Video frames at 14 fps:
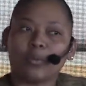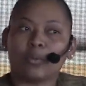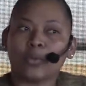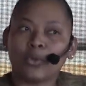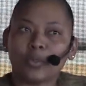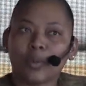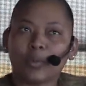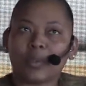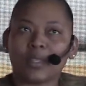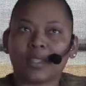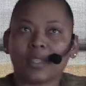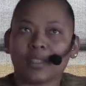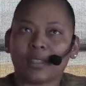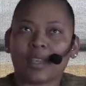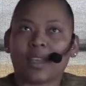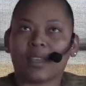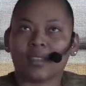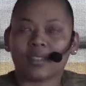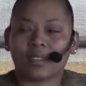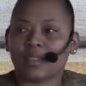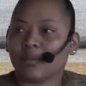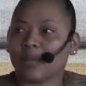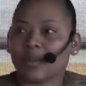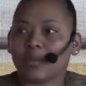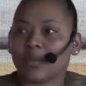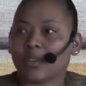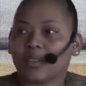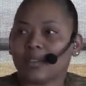most people say the sky is your limit,
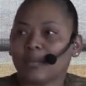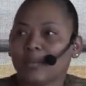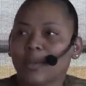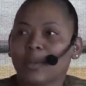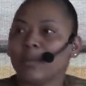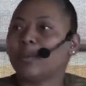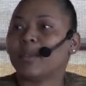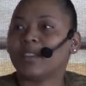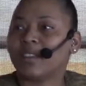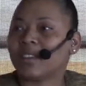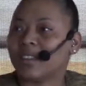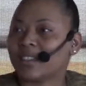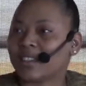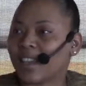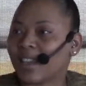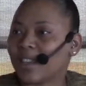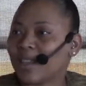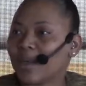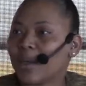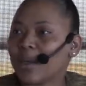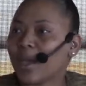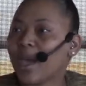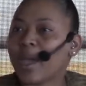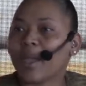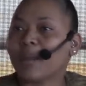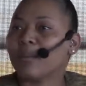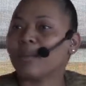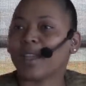but people been to the sky. I
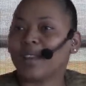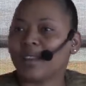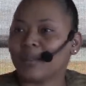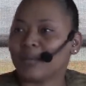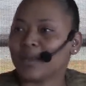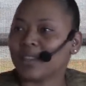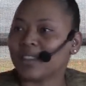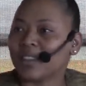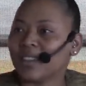am my limit.